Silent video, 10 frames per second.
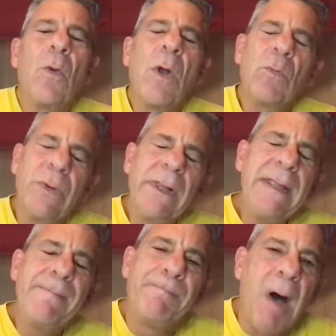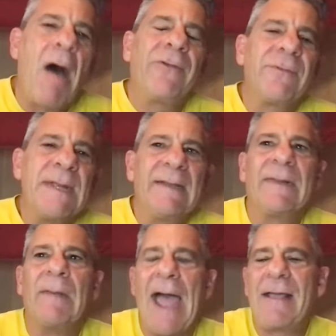What really bothers me
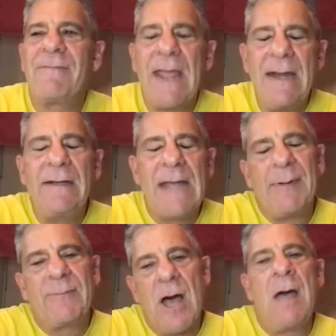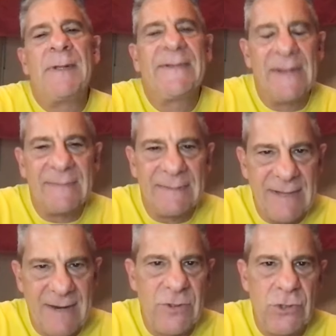is the lack of any type of common sense
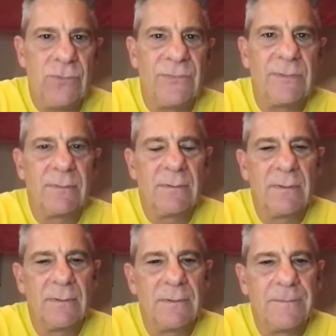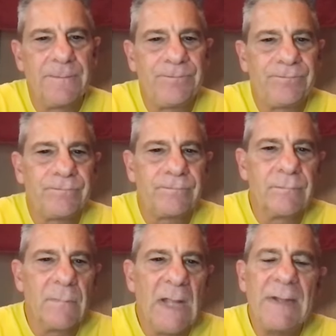that's ever used.
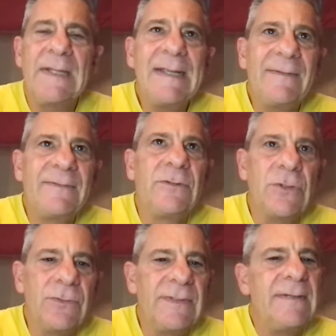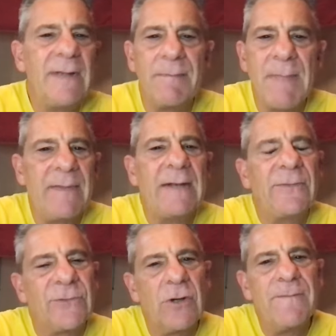Like these dudes, these young men, they
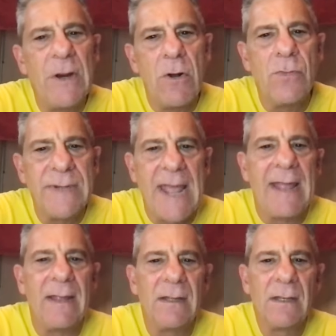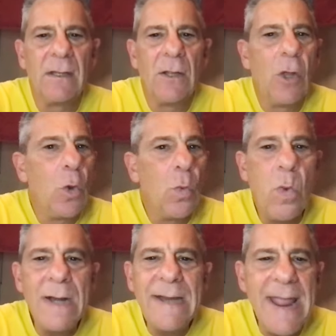deserve their own day.
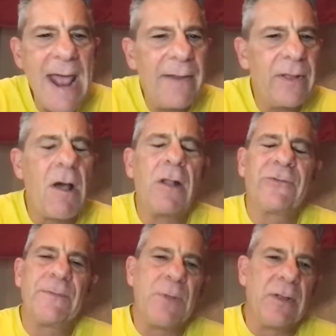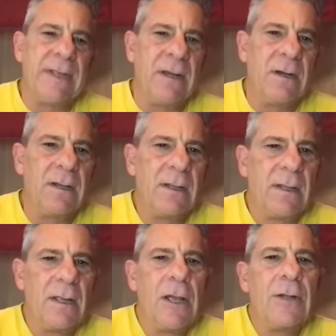One day out of the college football year
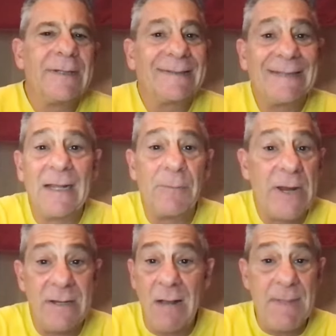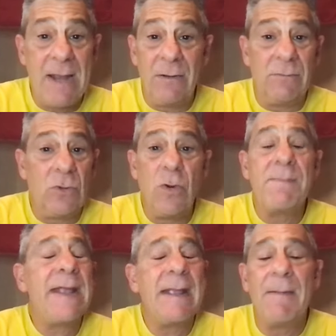to celebrate young men who
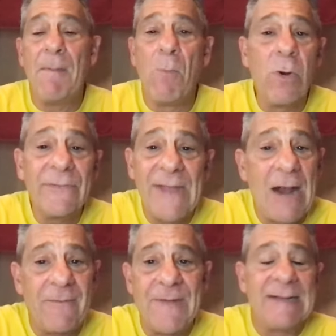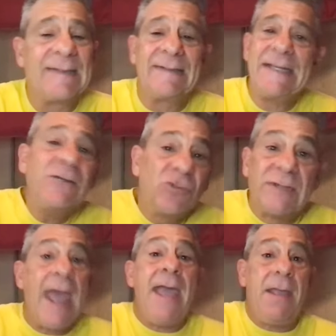are making more sacrifices each
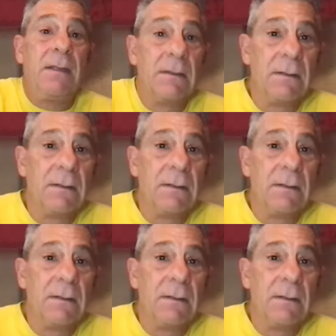day